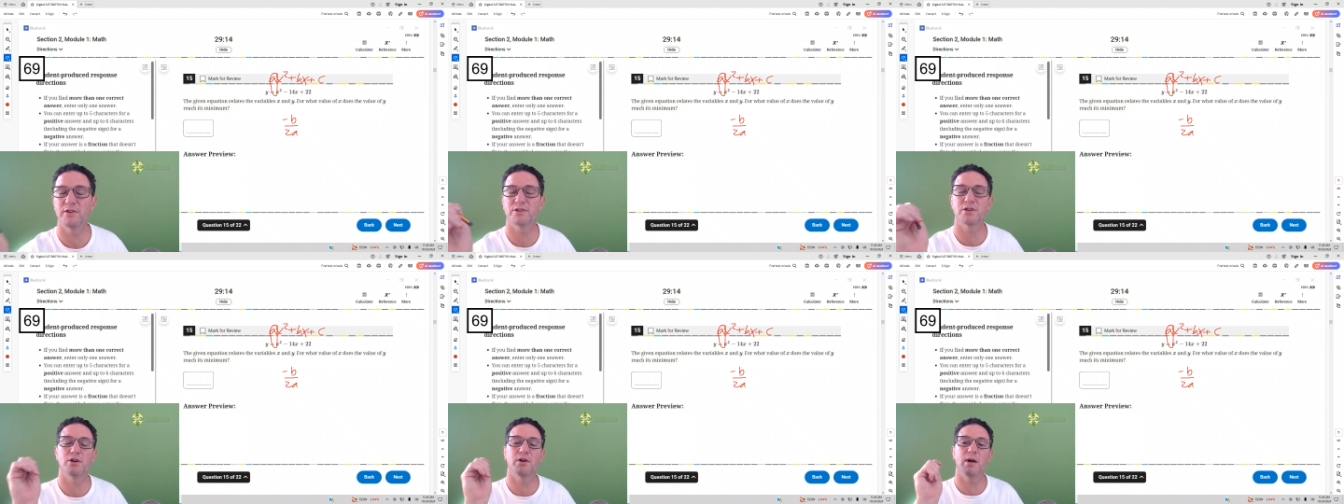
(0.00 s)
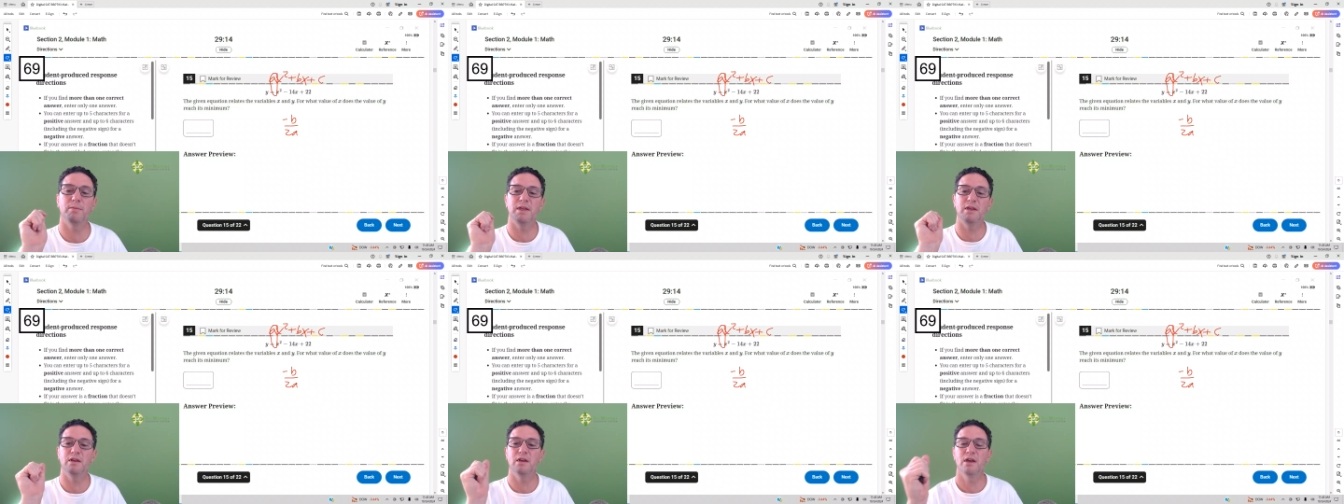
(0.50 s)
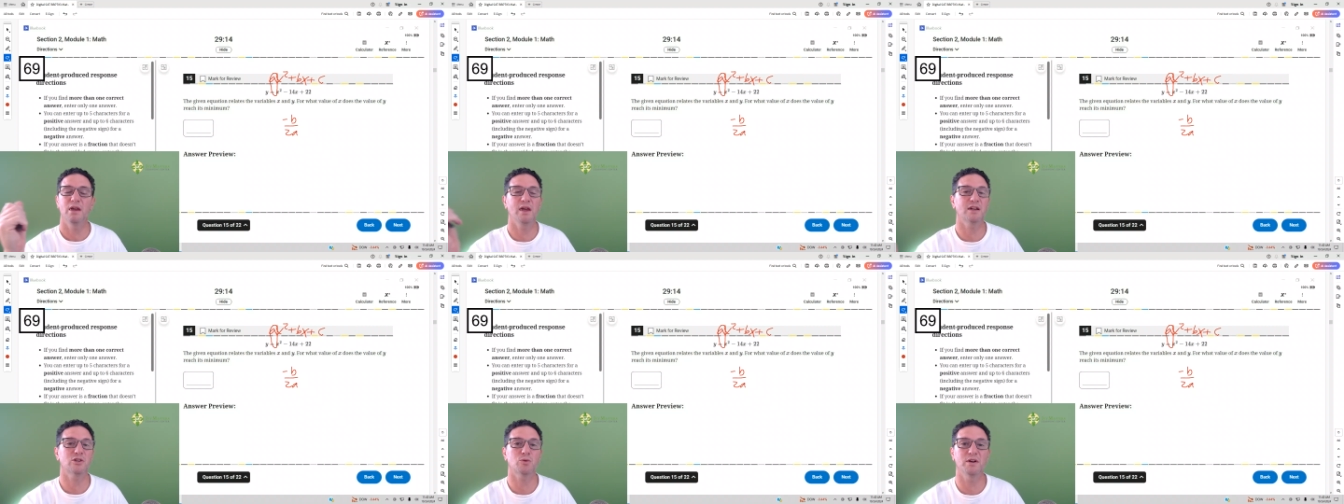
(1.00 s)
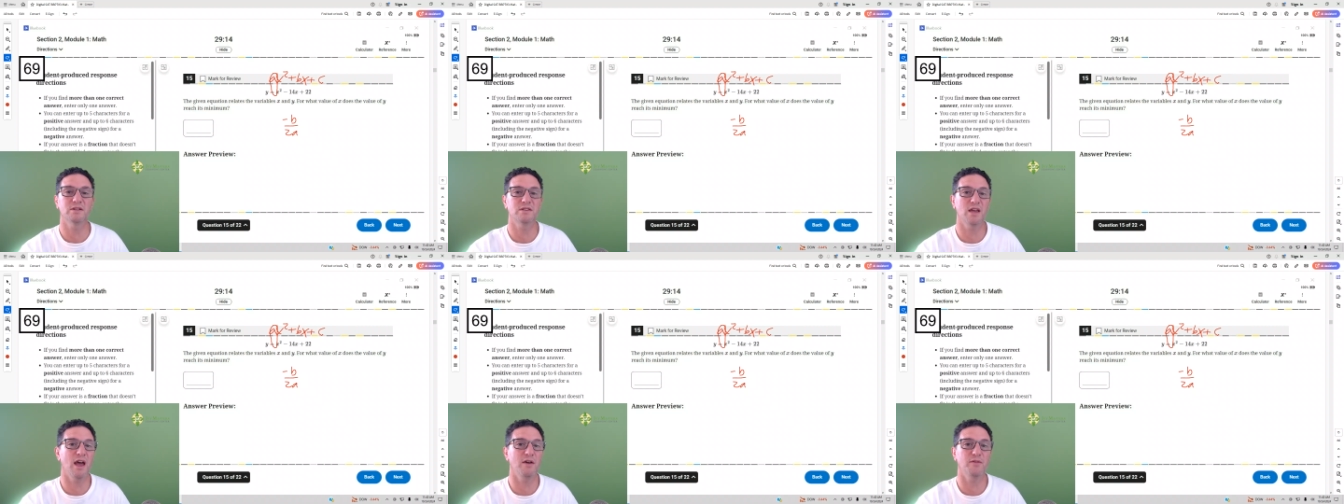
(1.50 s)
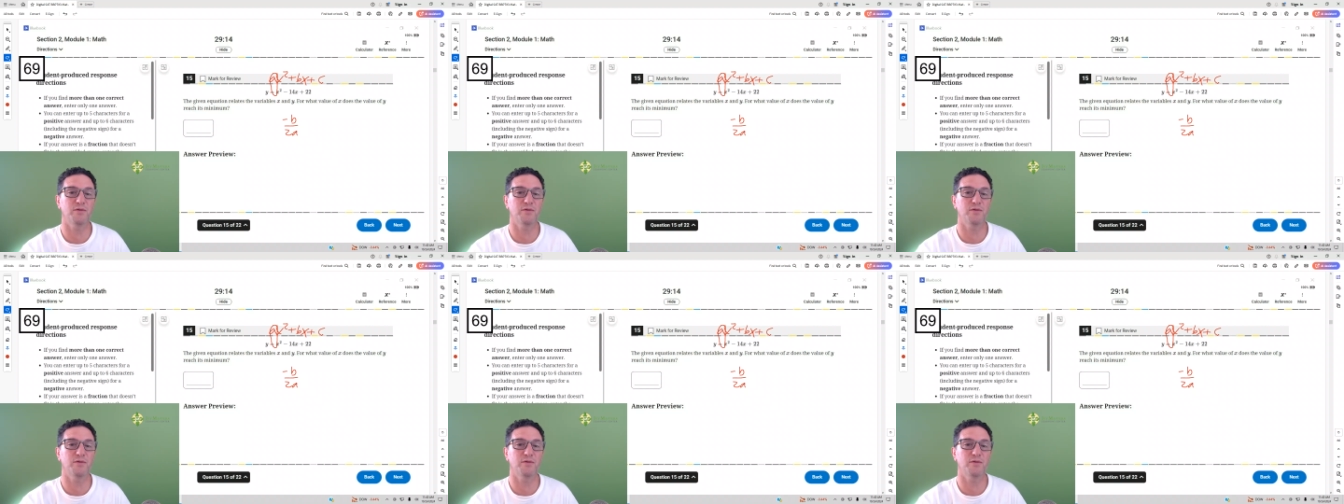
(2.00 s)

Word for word: So how many x squareds do you have?